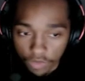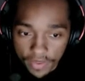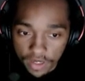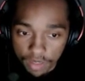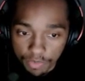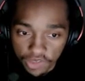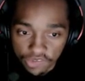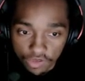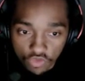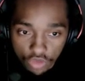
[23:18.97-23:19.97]
they didn't pick
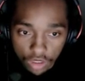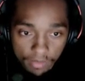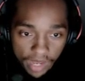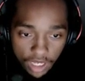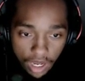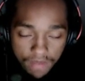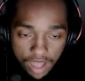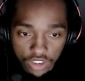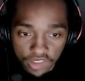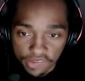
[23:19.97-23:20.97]
Syndra.
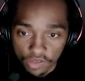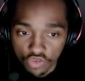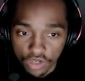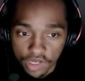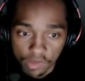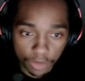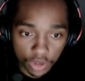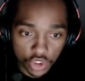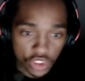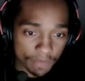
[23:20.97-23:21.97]
Imagine Syndra as a
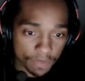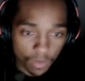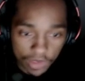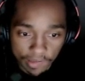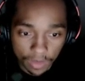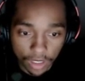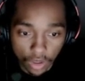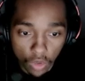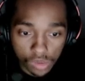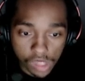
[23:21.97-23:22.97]
burst champion with something like
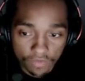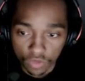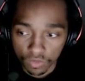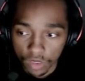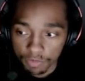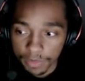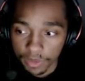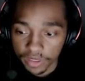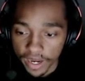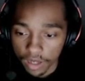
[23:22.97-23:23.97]
Olaf to run
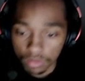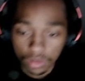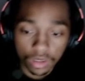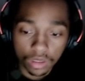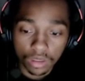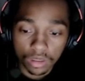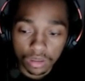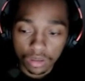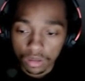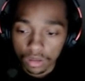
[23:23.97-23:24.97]
people down.
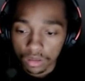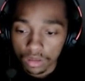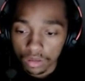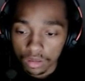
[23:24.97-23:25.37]
Like,